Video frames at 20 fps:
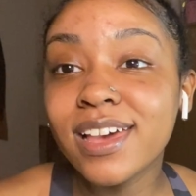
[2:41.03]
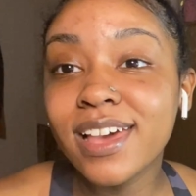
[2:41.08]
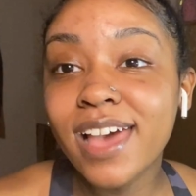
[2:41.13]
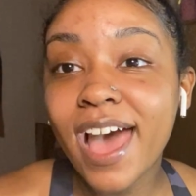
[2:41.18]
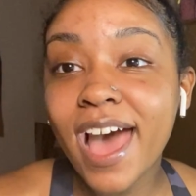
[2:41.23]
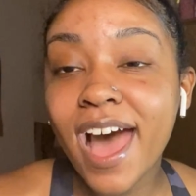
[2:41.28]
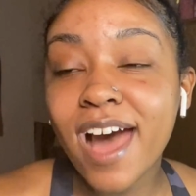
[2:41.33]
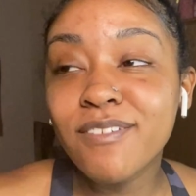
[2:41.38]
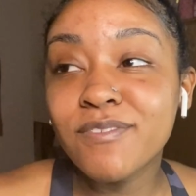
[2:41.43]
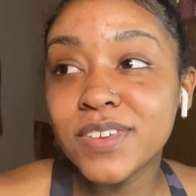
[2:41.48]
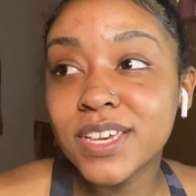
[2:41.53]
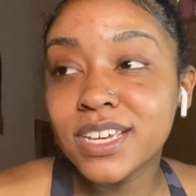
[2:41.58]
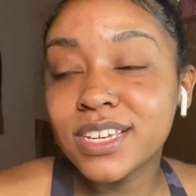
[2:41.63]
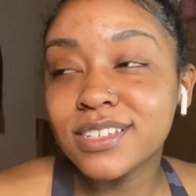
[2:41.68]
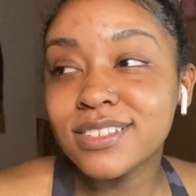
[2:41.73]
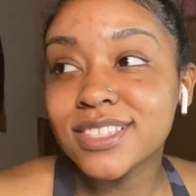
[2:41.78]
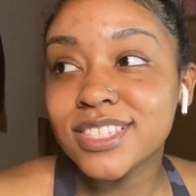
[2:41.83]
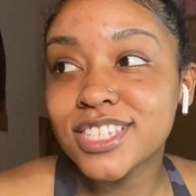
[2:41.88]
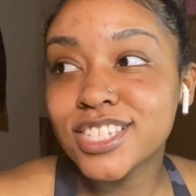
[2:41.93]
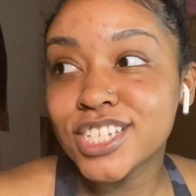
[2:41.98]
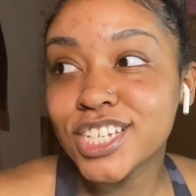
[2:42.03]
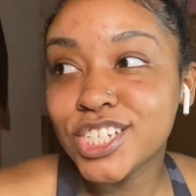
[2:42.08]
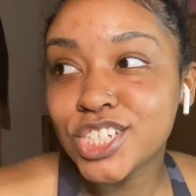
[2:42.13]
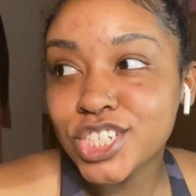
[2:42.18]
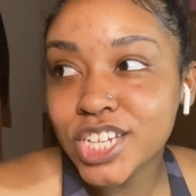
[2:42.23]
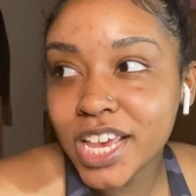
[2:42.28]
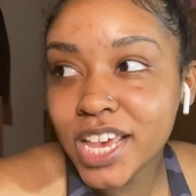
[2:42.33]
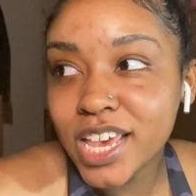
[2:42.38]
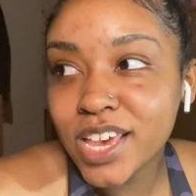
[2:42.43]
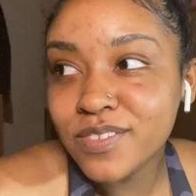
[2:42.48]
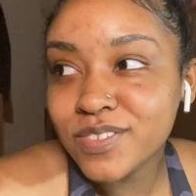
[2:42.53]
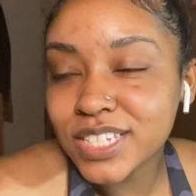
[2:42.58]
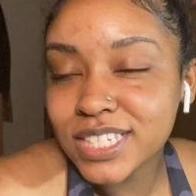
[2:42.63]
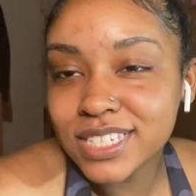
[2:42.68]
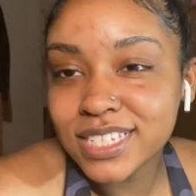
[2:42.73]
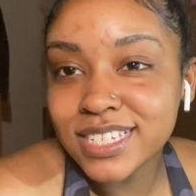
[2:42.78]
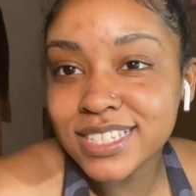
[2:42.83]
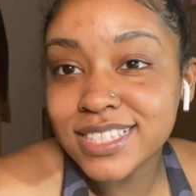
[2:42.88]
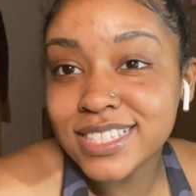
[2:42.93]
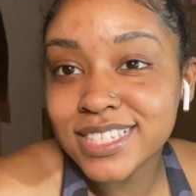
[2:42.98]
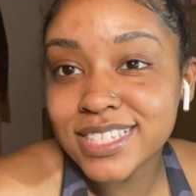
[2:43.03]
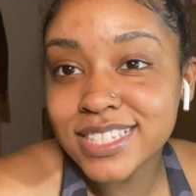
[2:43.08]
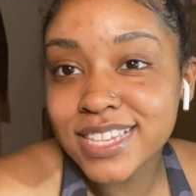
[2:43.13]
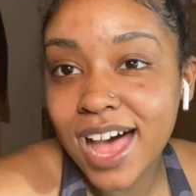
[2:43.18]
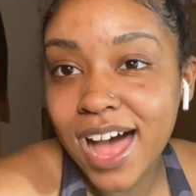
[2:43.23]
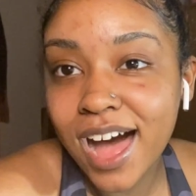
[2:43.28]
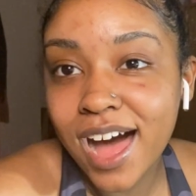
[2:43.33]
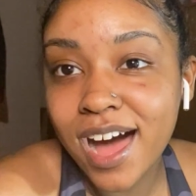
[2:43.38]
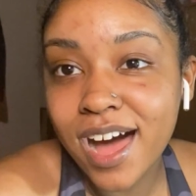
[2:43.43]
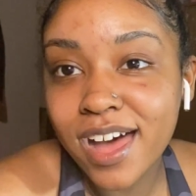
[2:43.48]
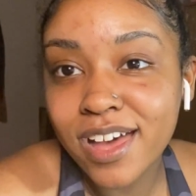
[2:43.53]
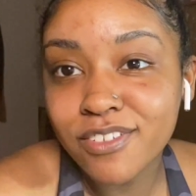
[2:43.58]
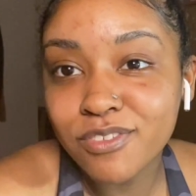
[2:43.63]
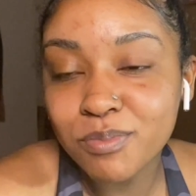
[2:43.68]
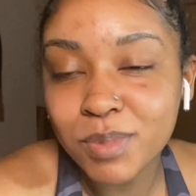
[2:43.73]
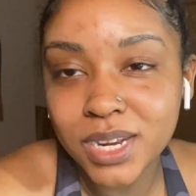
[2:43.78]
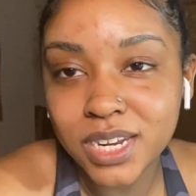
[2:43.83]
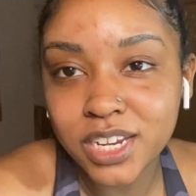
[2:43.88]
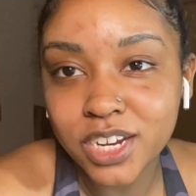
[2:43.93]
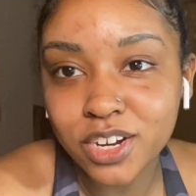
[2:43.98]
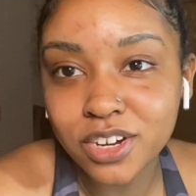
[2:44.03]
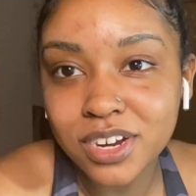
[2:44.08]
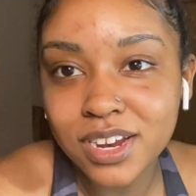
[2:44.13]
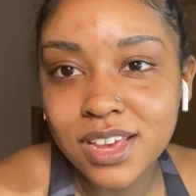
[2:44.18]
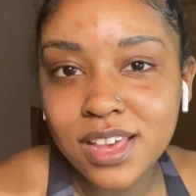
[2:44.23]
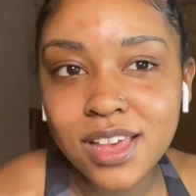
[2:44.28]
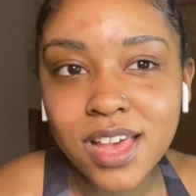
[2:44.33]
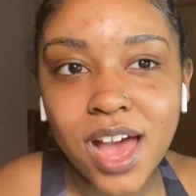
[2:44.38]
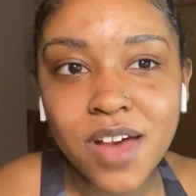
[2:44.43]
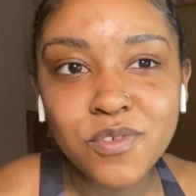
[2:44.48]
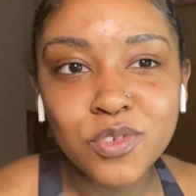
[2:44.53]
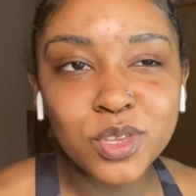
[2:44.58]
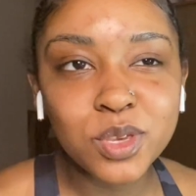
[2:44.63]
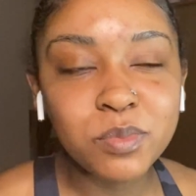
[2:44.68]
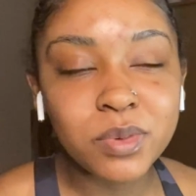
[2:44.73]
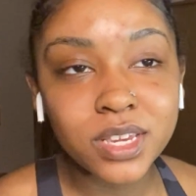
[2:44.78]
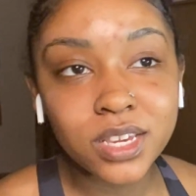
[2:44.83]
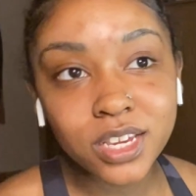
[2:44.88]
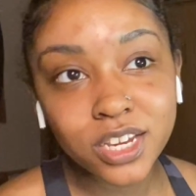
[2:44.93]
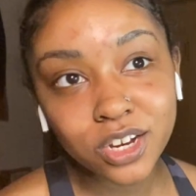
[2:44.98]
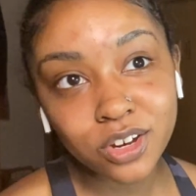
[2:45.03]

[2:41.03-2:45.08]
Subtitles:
haven't shaved since I've been here. I've only been here